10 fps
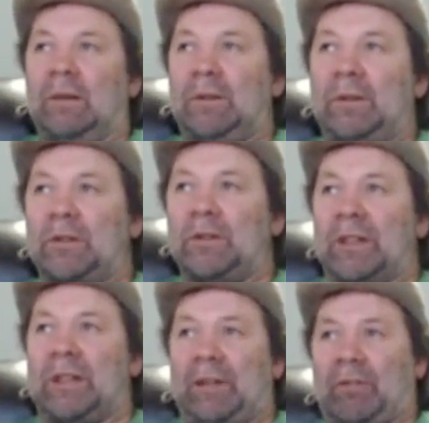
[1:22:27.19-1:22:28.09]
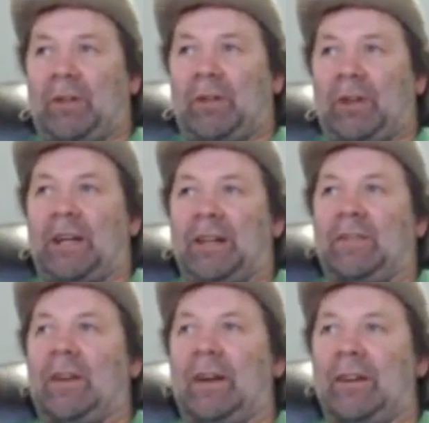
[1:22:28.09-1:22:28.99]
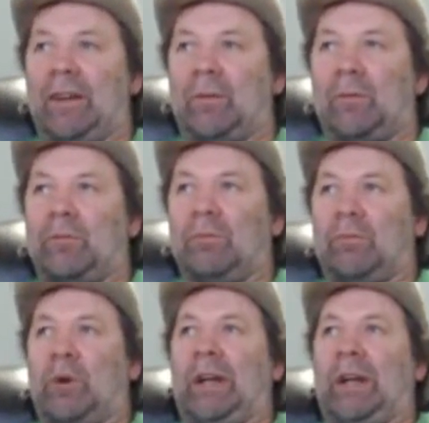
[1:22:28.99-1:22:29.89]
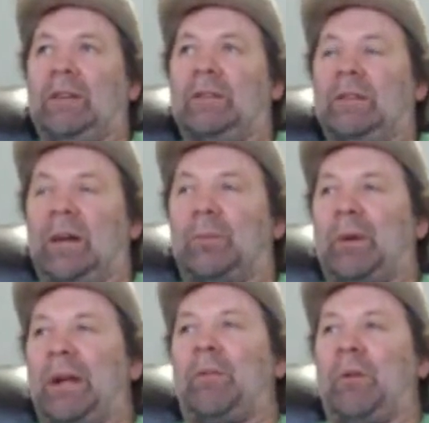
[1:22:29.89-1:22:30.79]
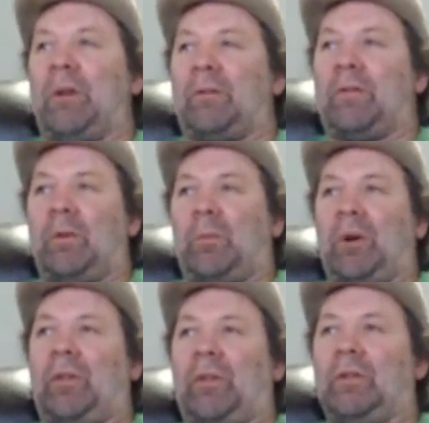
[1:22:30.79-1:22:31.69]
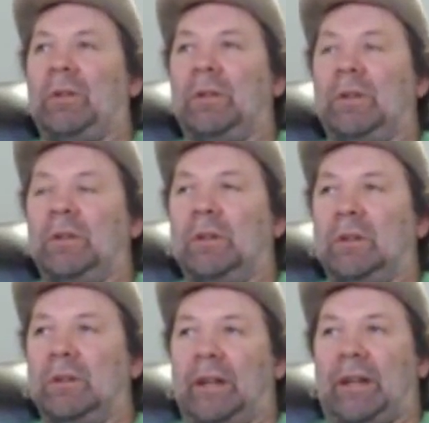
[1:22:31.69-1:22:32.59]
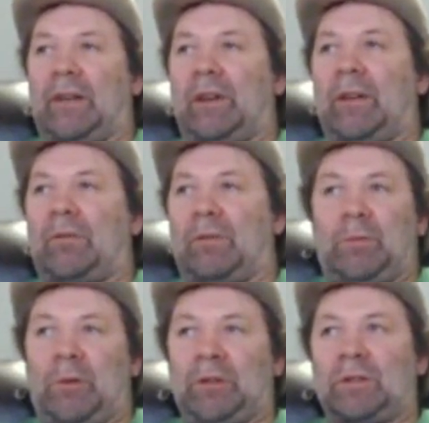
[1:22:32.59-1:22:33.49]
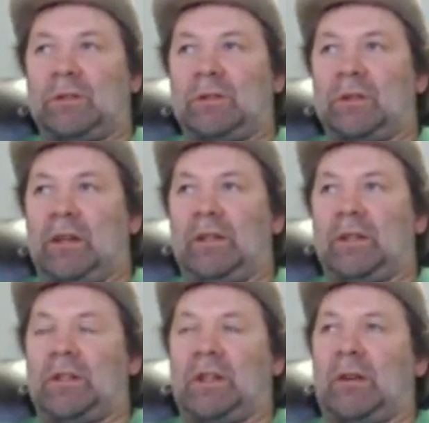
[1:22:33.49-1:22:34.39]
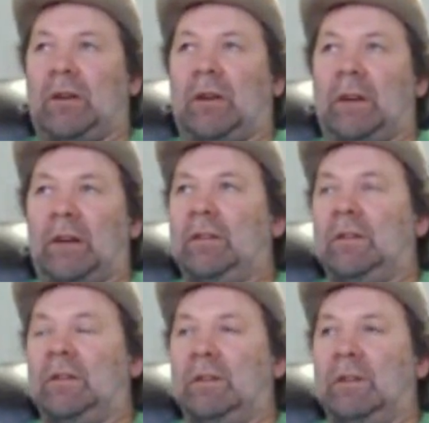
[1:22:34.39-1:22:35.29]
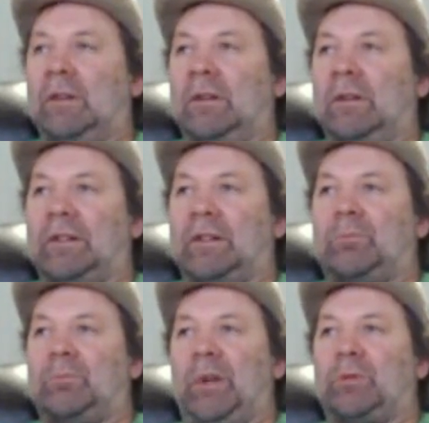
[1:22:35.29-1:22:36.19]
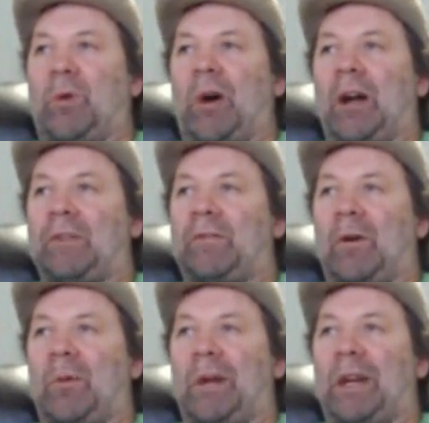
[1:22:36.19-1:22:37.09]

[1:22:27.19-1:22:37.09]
Usually Netflix, I like wait. I pay for it for a month, like every 3 months, and then just shut it off again. I just binge watch it for a weekend.